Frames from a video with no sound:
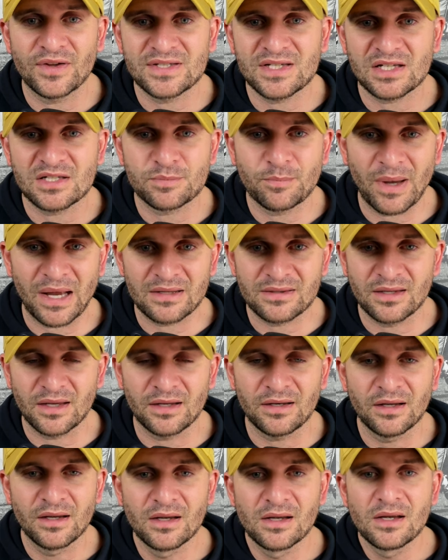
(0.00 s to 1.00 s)
as
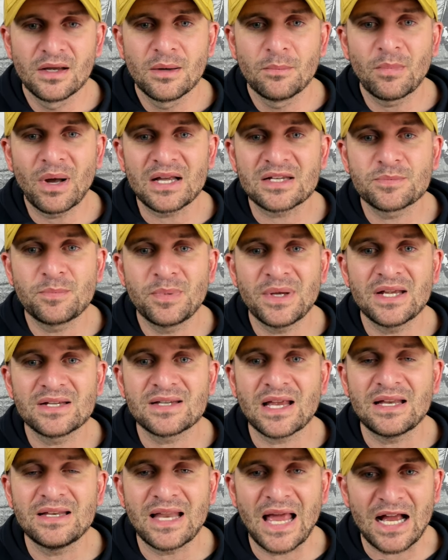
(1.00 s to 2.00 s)
expected. Mosby is
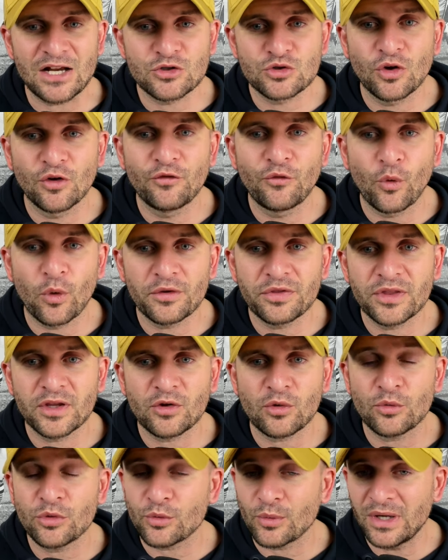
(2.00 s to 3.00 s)
a natural four
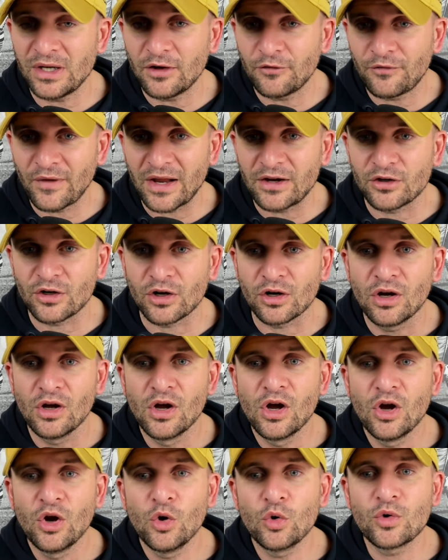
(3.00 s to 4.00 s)
three defender
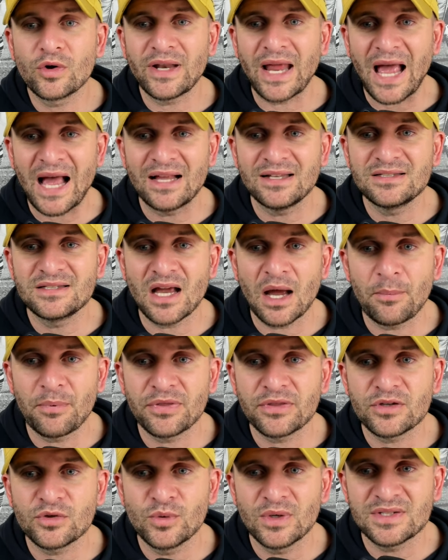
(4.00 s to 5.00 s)
who could add
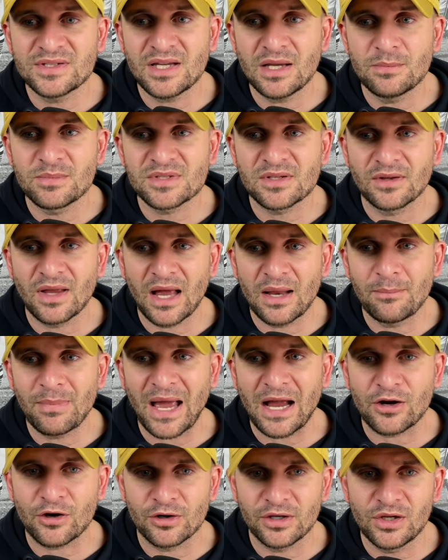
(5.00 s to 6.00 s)
depth to a team's
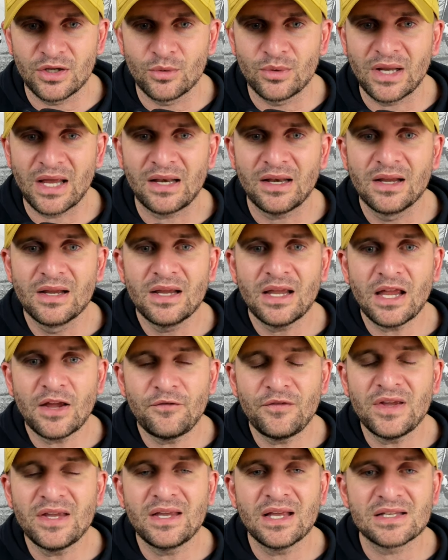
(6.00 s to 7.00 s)
linebacker unit
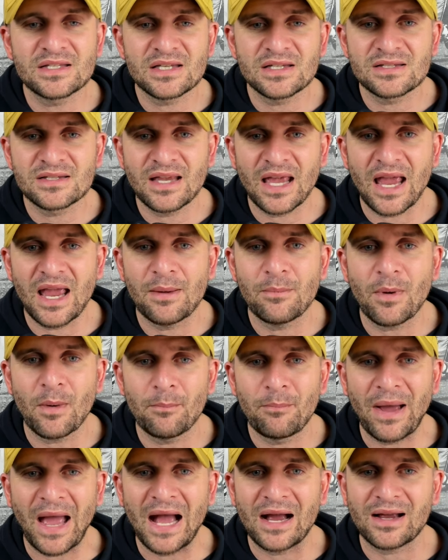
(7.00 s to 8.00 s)
if he gets his game
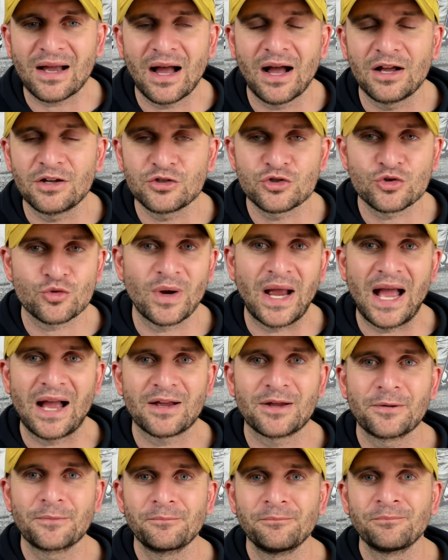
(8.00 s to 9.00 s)
back on
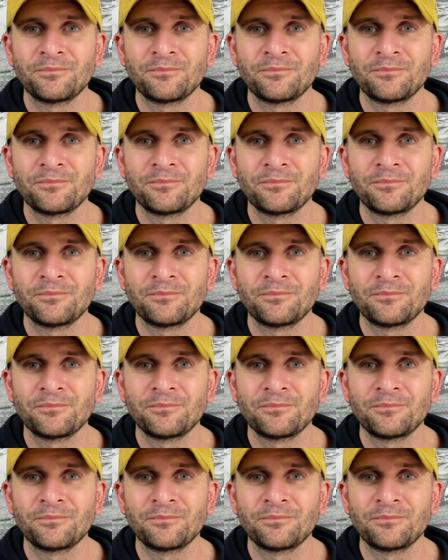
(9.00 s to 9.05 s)
track.